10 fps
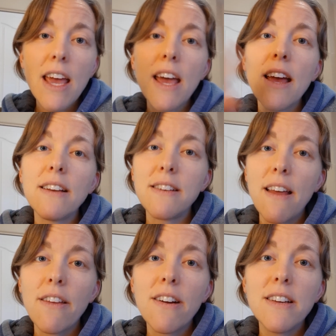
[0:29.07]
and
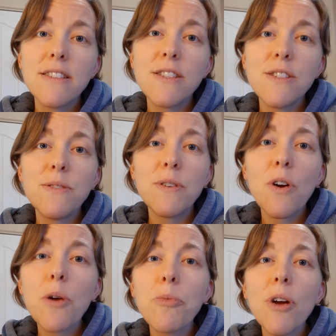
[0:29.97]
another is to
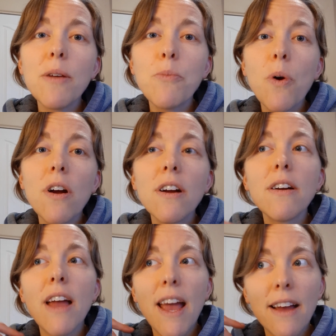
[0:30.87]
incorporate
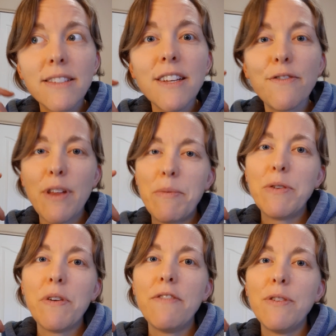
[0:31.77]
more
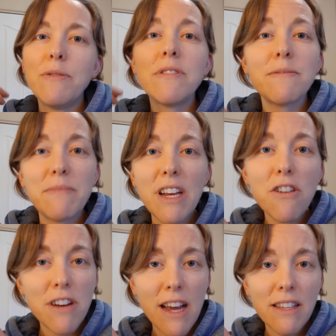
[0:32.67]
anti-inflammatory foods
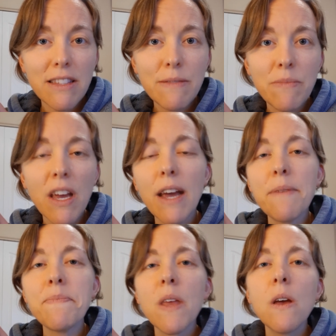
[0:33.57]
in our diets.
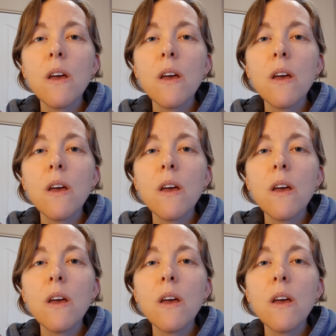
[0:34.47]
Okay.